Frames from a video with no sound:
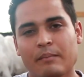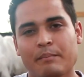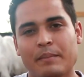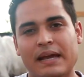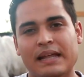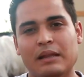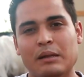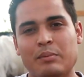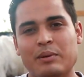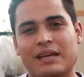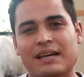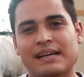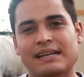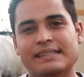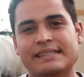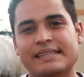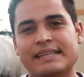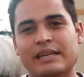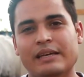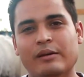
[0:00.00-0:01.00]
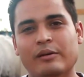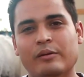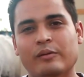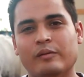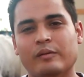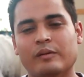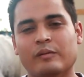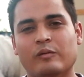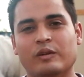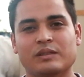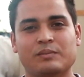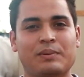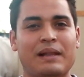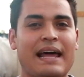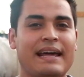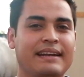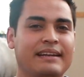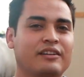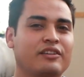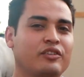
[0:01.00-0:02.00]
mainly because he was
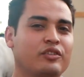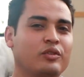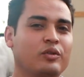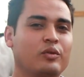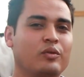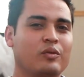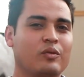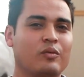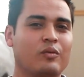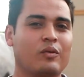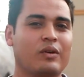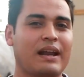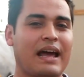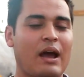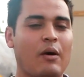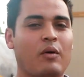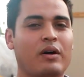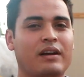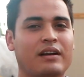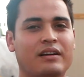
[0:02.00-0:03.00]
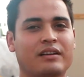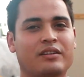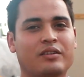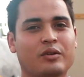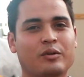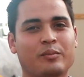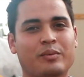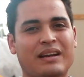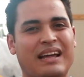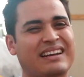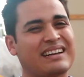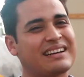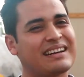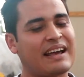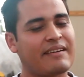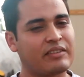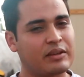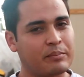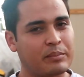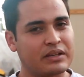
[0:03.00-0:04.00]
planning to do what I wanted to do, but I didn't
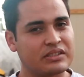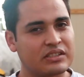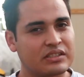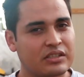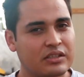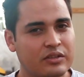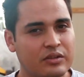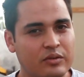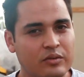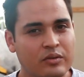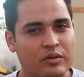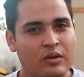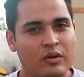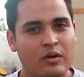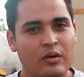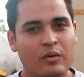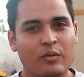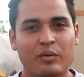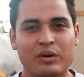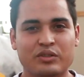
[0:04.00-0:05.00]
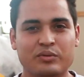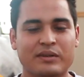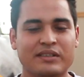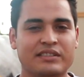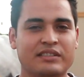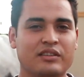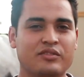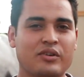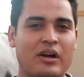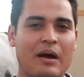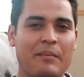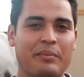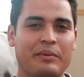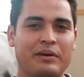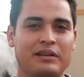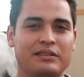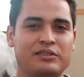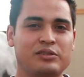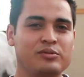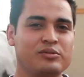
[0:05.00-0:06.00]
have the budget to do, which was to drop
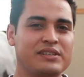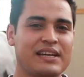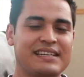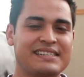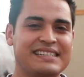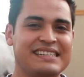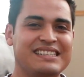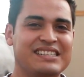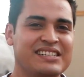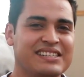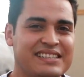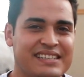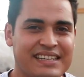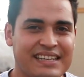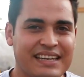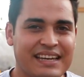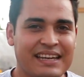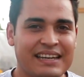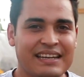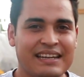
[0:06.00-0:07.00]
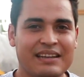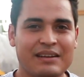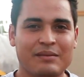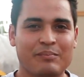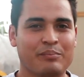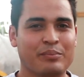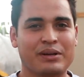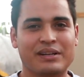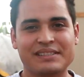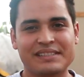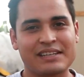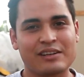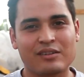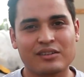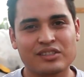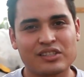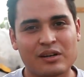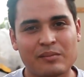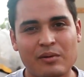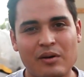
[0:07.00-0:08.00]
a 2JZ GT in it, put a single
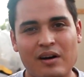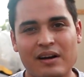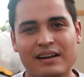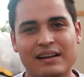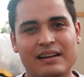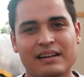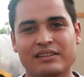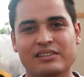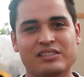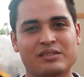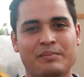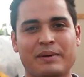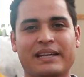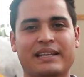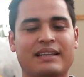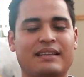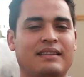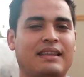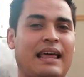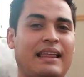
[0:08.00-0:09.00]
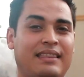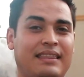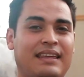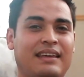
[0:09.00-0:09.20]
turbo on it, and just make that